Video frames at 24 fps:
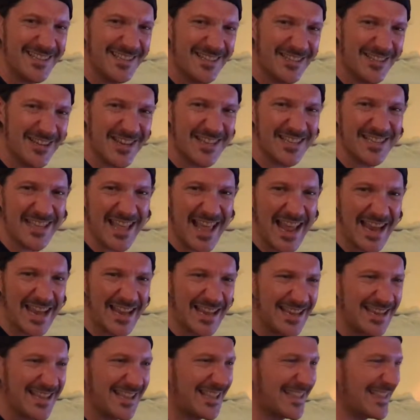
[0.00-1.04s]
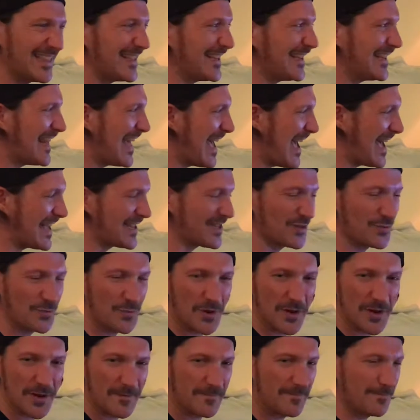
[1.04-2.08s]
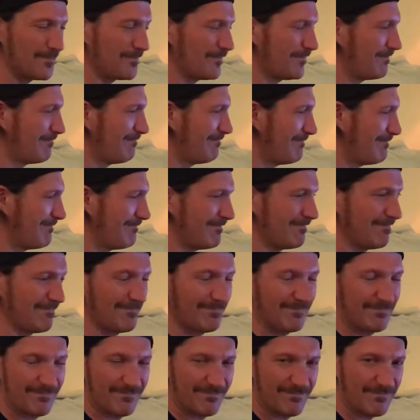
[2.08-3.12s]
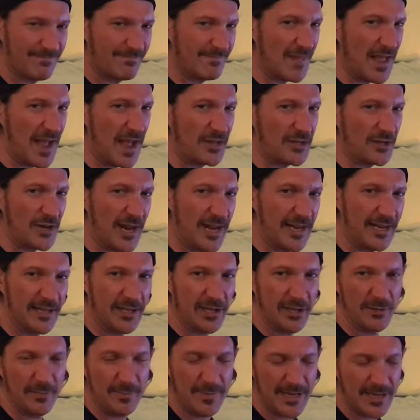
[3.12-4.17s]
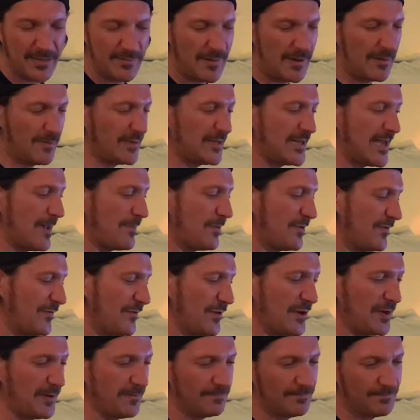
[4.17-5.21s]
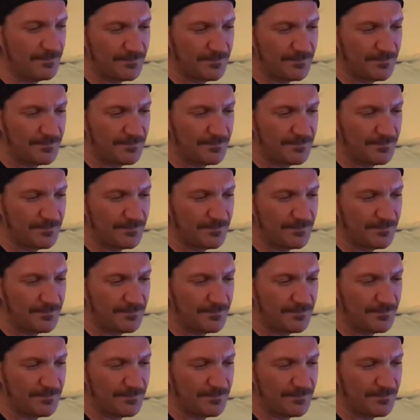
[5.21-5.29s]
just like the last one. Nod your head a little bit, maybe tap your foot.